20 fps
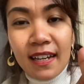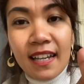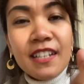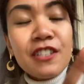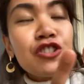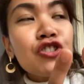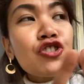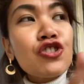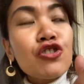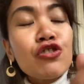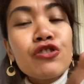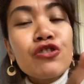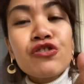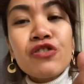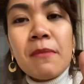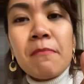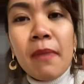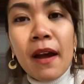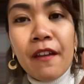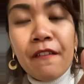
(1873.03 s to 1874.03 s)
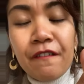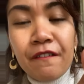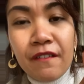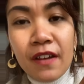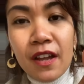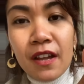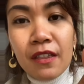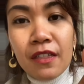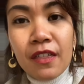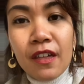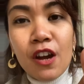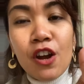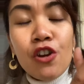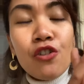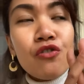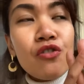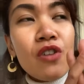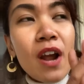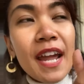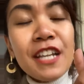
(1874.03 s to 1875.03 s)
His children by faith,
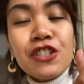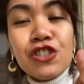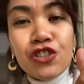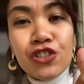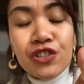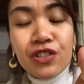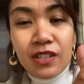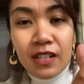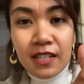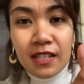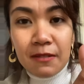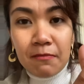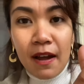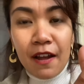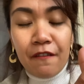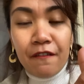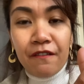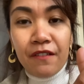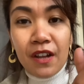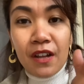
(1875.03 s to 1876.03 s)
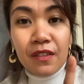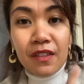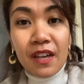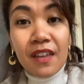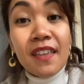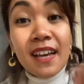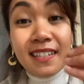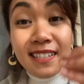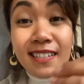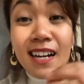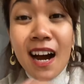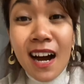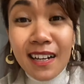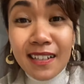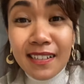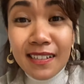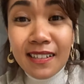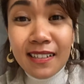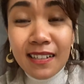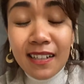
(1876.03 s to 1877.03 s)
righteousness by faith, and that's
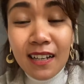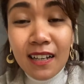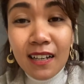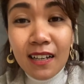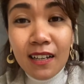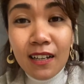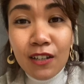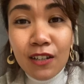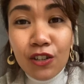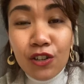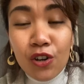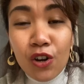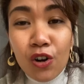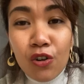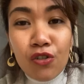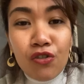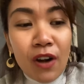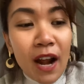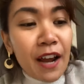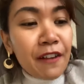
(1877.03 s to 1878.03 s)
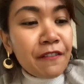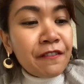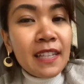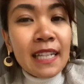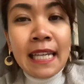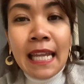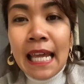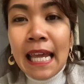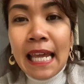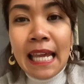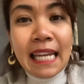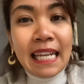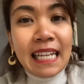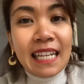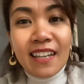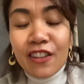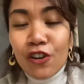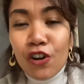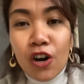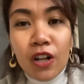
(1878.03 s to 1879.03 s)
us, you know, grafted in
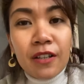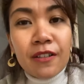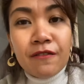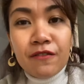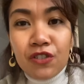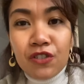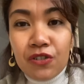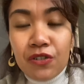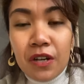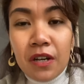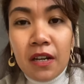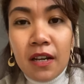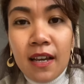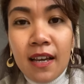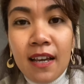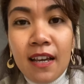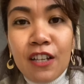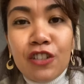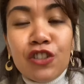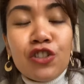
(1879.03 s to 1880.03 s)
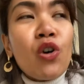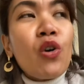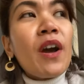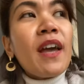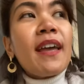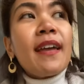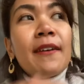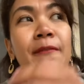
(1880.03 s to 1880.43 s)
the olive tree. So